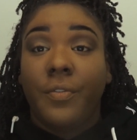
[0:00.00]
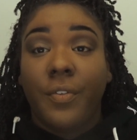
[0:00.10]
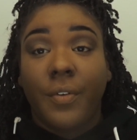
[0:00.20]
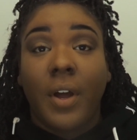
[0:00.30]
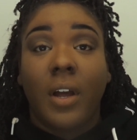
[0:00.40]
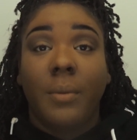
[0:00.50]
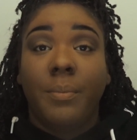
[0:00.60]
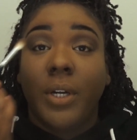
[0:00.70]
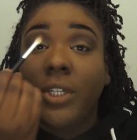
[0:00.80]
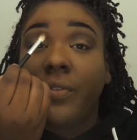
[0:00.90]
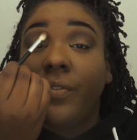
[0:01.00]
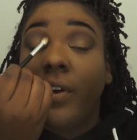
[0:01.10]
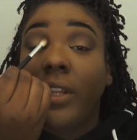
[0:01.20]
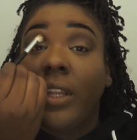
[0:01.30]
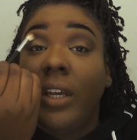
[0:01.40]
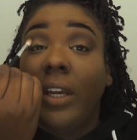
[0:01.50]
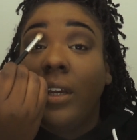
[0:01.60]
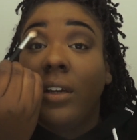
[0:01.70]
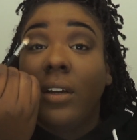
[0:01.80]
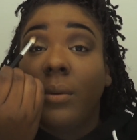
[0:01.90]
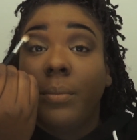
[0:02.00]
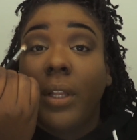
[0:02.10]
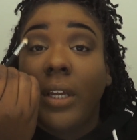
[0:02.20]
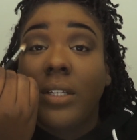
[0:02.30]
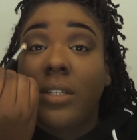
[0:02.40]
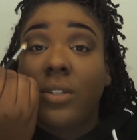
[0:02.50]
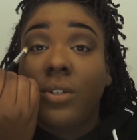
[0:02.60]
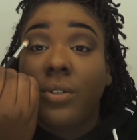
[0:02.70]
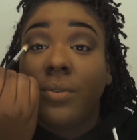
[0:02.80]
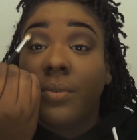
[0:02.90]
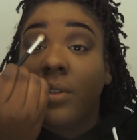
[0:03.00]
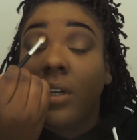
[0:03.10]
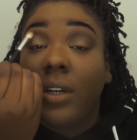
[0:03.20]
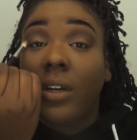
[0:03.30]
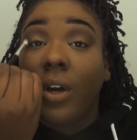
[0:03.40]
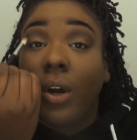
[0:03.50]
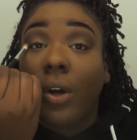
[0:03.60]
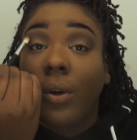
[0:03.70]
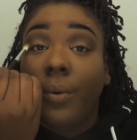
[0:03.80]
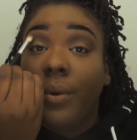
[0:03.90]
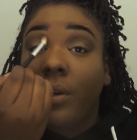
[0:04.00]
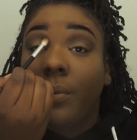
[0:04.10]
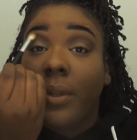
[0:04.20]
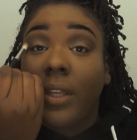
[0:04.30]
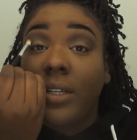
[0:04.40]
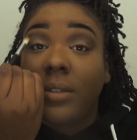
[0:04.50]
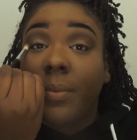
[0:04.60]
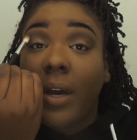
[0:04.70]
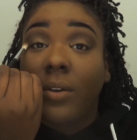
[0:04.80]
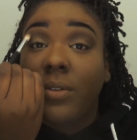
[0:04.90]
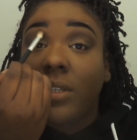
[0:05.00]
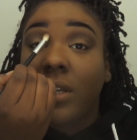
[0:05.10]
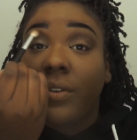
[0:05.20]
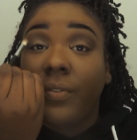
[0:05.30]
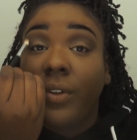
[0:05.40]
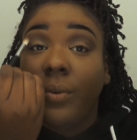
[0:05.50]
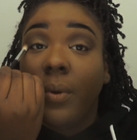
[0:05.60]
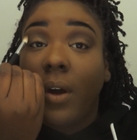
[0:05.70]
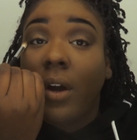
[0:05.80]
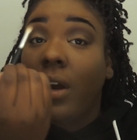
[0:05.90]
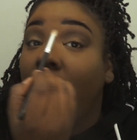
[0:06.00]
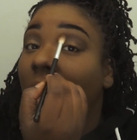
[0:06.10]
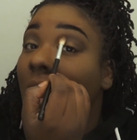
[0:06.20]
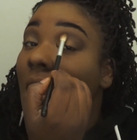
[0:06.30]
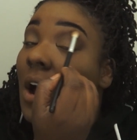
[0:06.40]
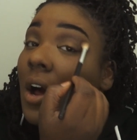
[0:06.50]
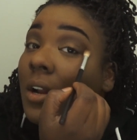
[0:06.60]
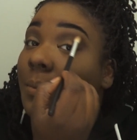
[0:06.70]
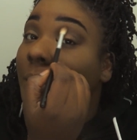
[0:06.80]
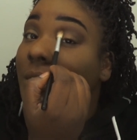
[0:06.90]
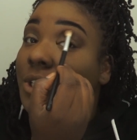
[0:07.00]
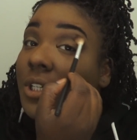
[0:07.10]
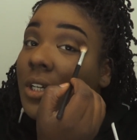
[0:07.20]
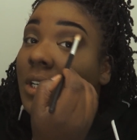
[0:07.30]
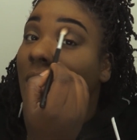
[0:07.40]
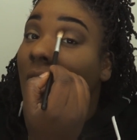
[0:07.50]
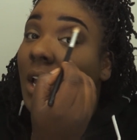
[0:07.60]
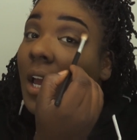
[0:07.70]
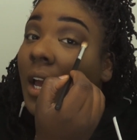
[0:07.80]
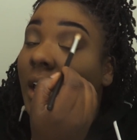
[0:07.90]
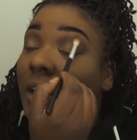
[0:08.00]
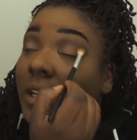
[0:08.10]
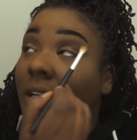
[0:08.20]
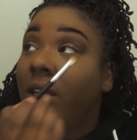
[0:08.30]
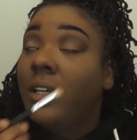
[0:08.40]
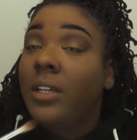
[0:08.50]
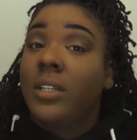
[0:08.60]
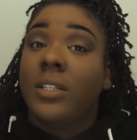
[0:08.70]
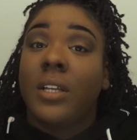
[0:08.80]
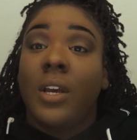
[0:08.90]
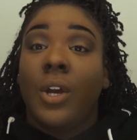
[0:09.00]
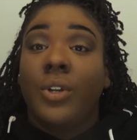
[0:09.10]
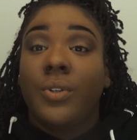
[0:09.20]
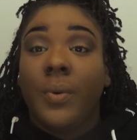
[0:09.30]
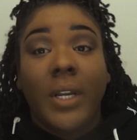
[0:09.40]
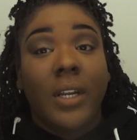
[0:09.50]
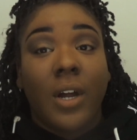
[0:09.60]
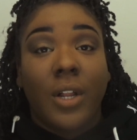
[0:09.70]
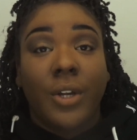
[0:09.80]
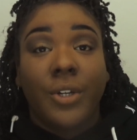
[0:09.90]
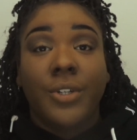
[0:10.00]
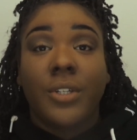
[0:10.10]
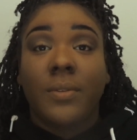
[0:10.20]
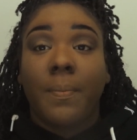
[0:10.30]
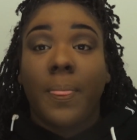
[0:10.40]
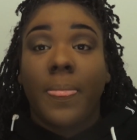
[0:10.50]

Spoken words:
budget friendly place to go with a spouse if you are on a budget. It is $20